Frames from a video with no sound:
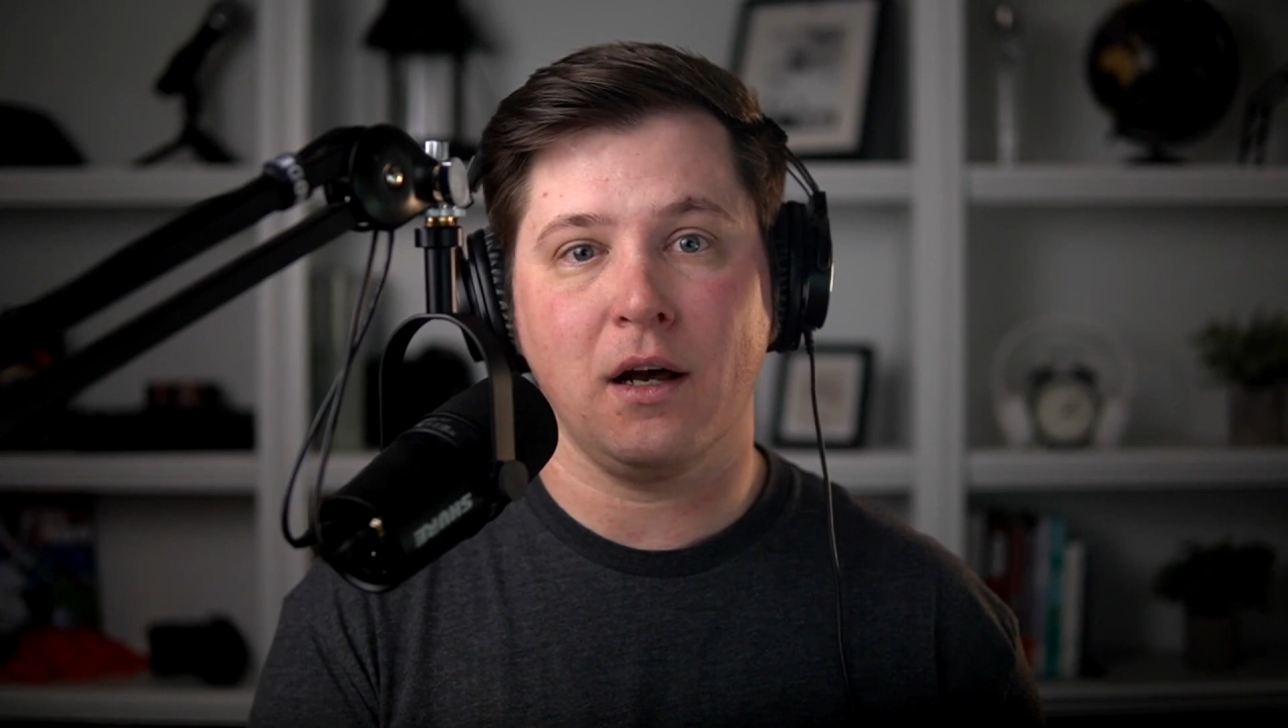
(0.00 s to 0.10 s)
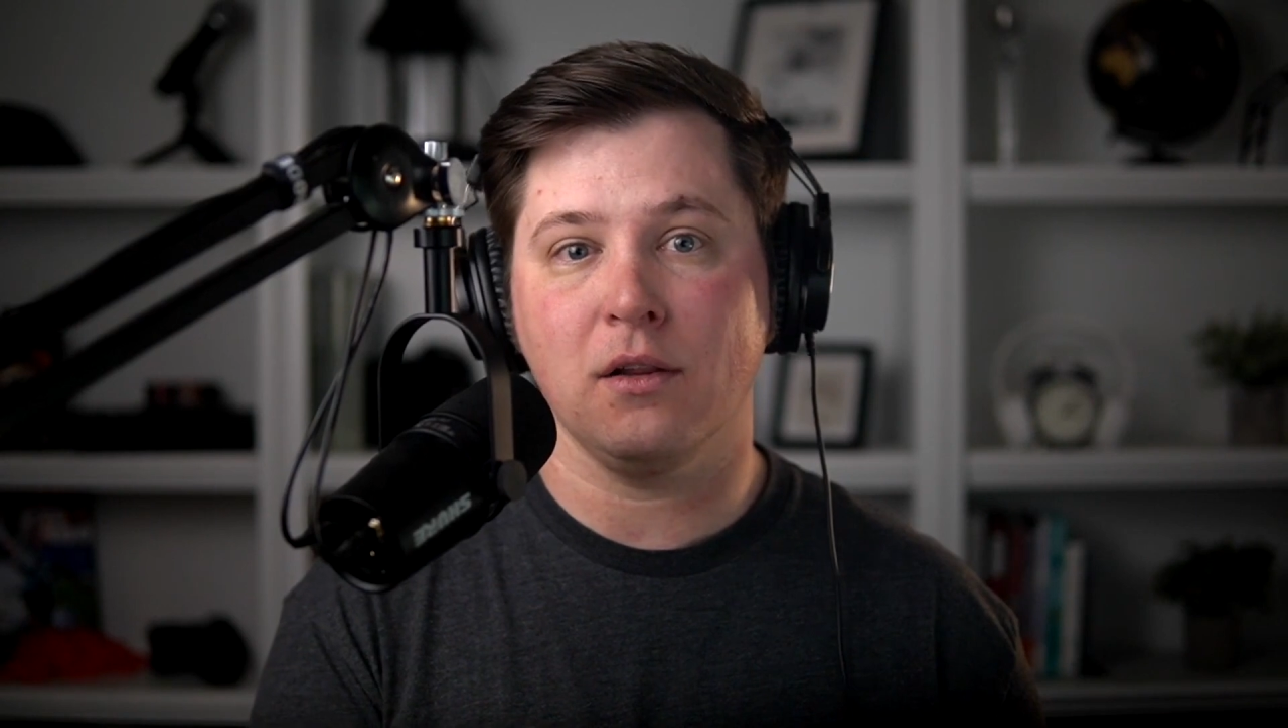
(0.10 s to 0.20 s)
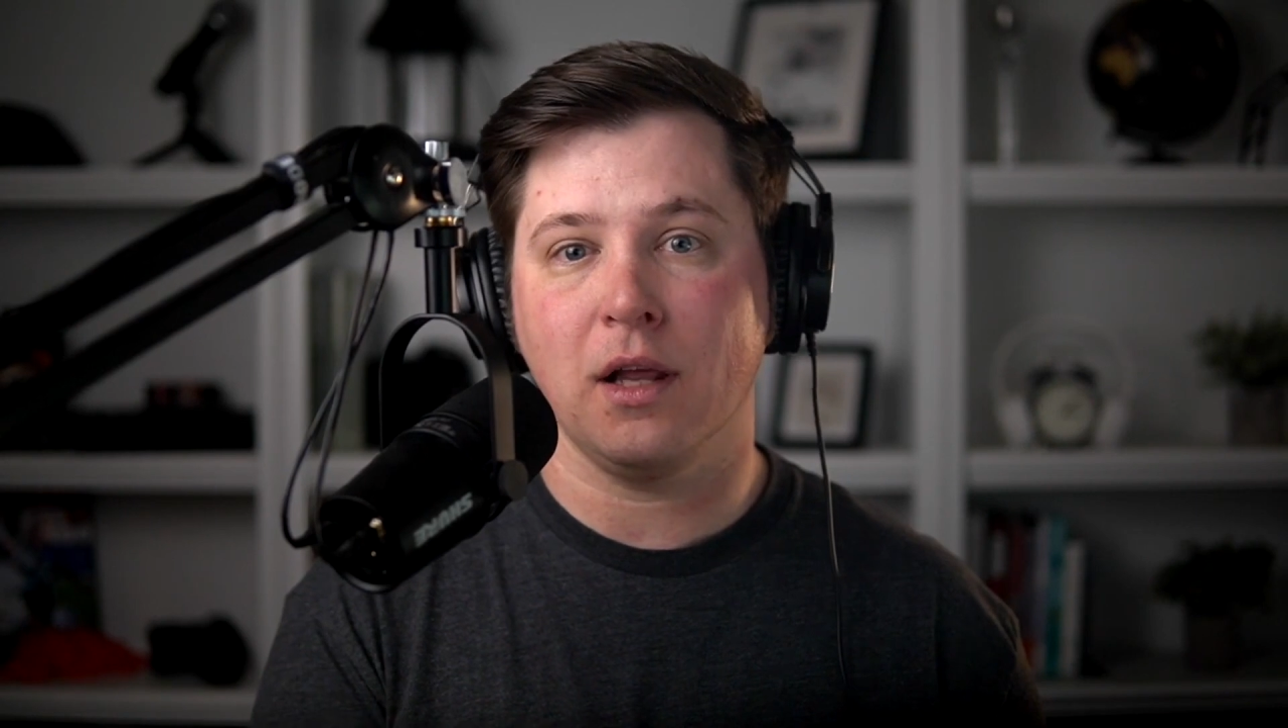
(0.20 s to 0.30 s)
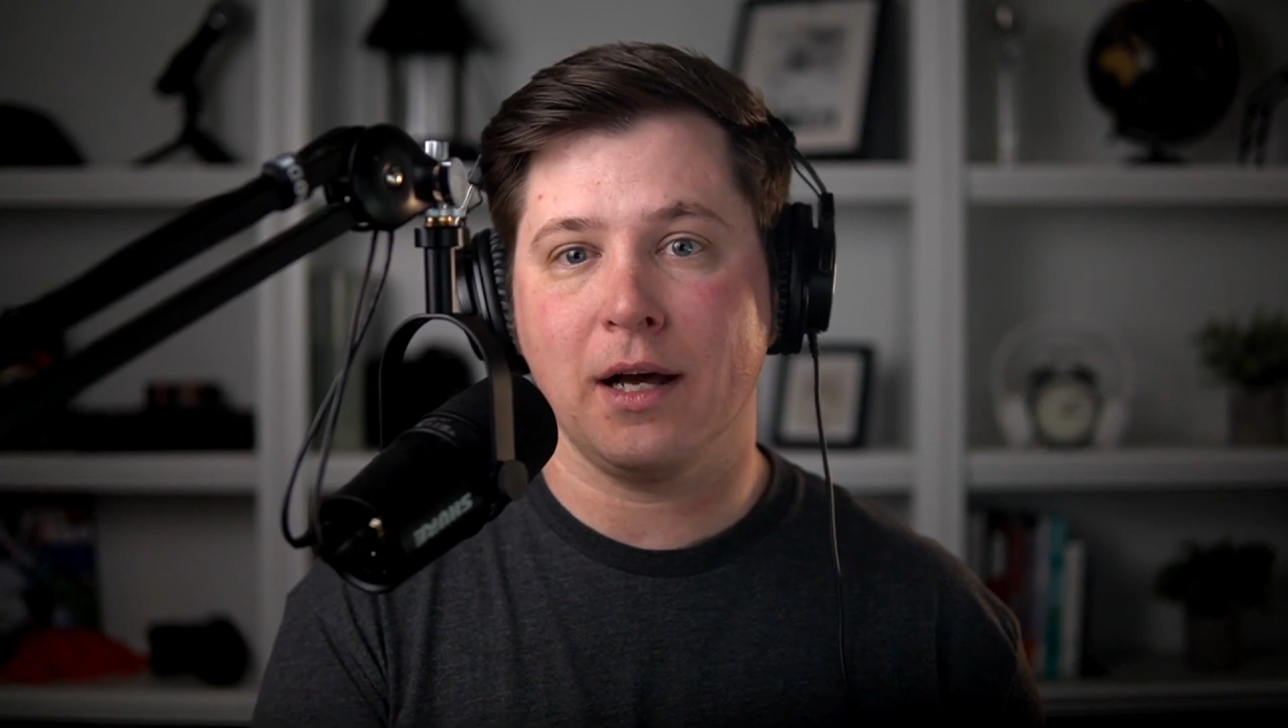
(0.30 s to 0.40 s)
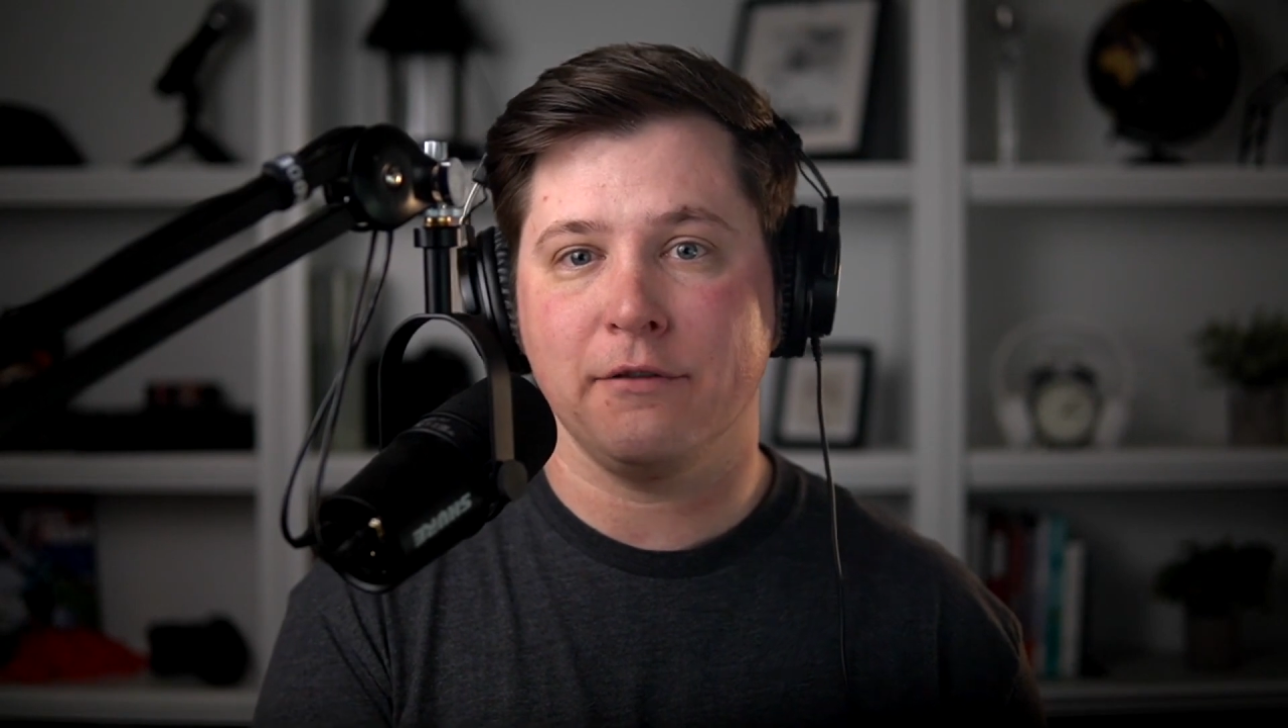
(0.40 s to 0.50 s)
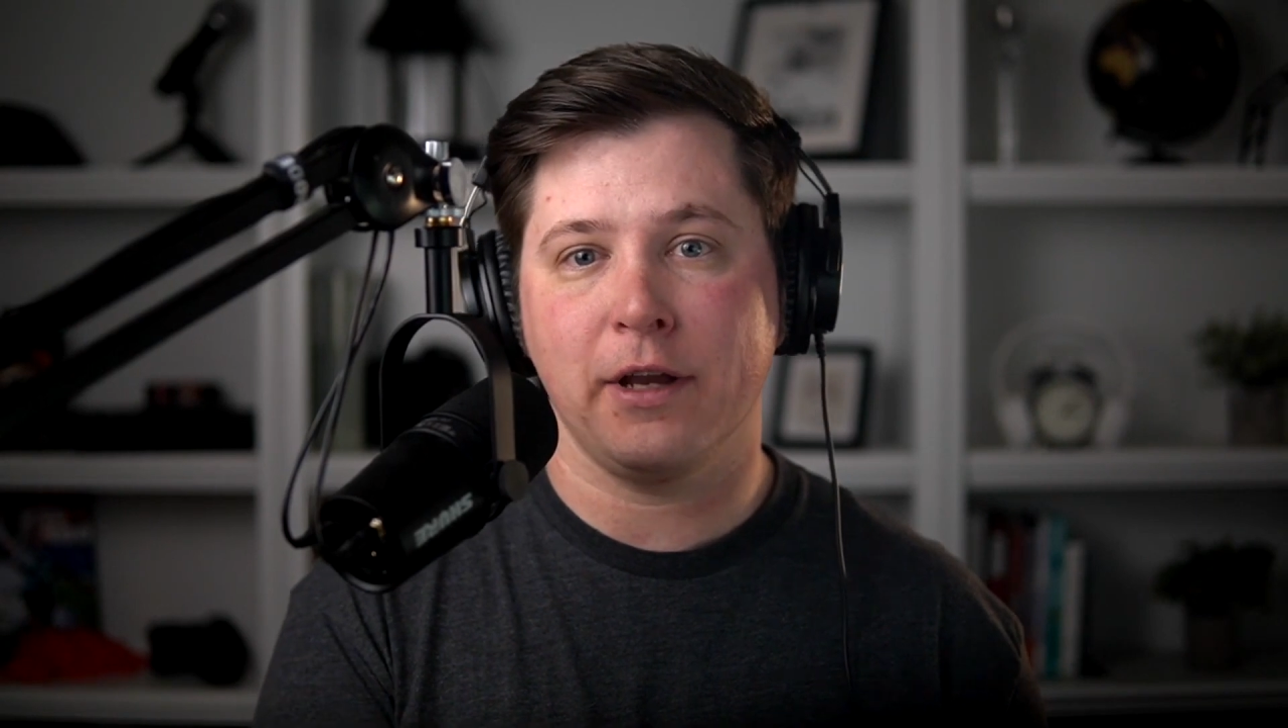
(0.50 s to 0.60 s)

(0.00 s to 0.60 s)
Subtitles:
a lot of